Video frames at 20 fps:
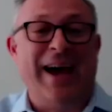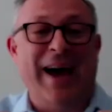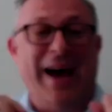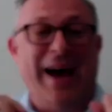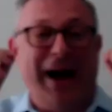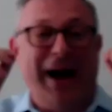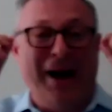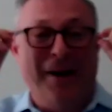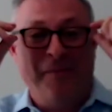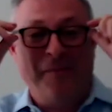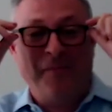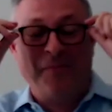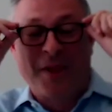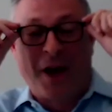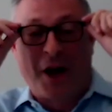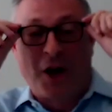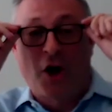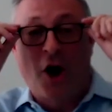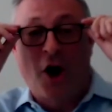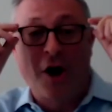um,
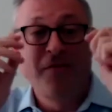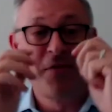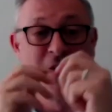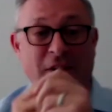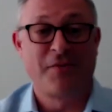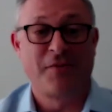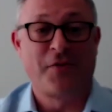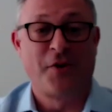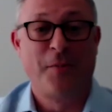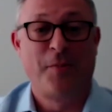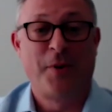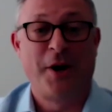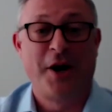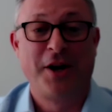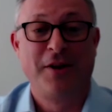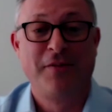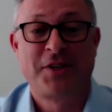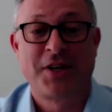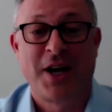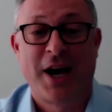a convent for a
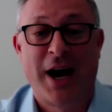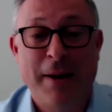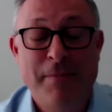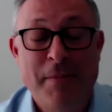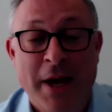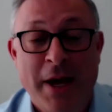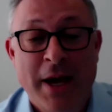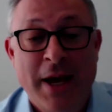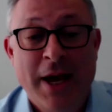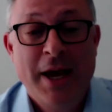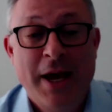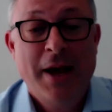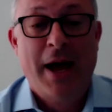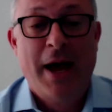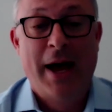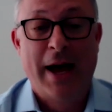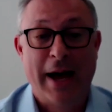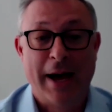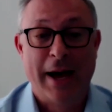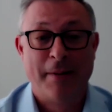period of time
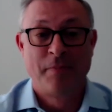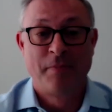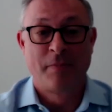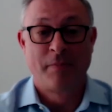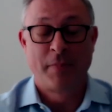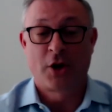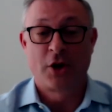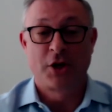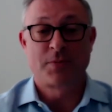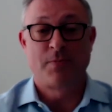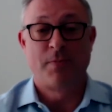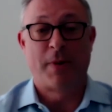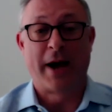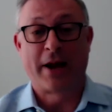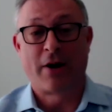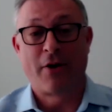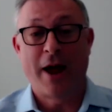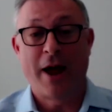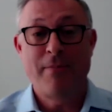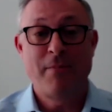um, because my
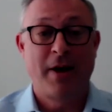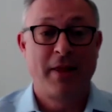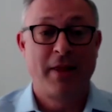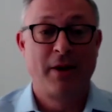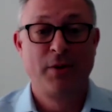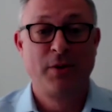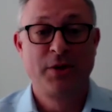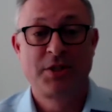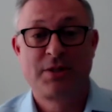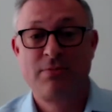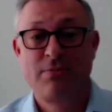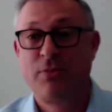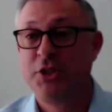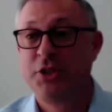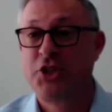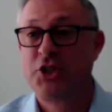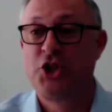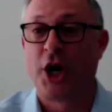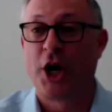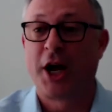grandmother was
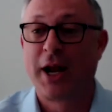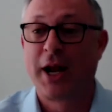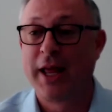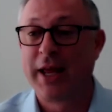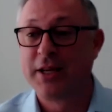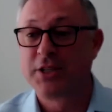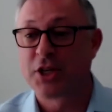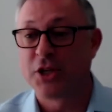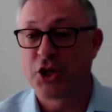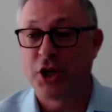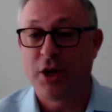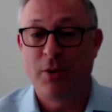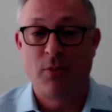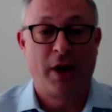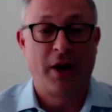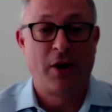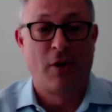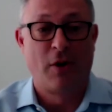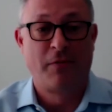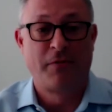was juggling. So she
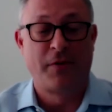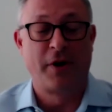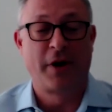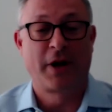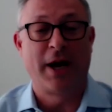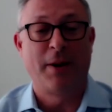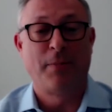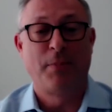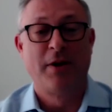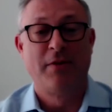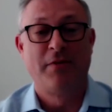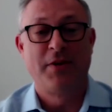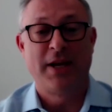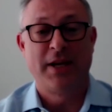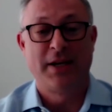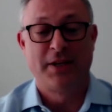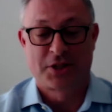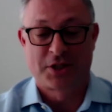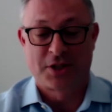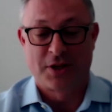went off for a couple of
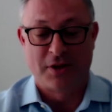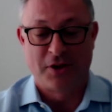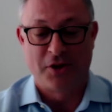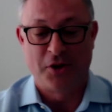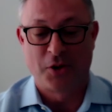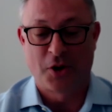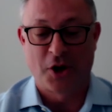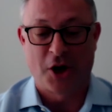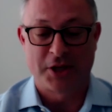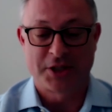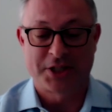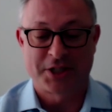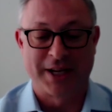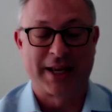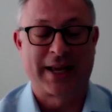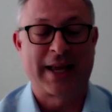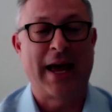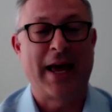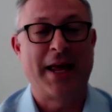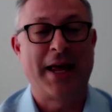years to the Newcastle
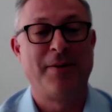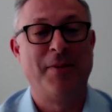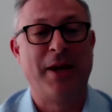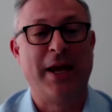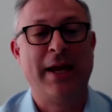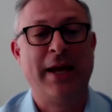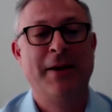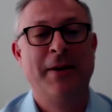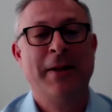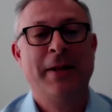Academy